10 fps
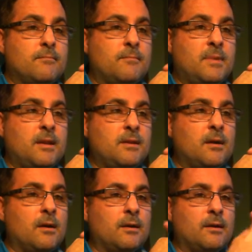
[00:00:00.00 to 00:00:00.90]
being
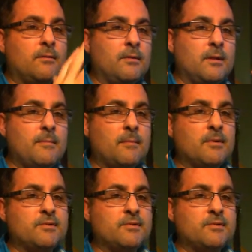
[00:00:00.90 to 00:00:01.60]
young, it didn't really make much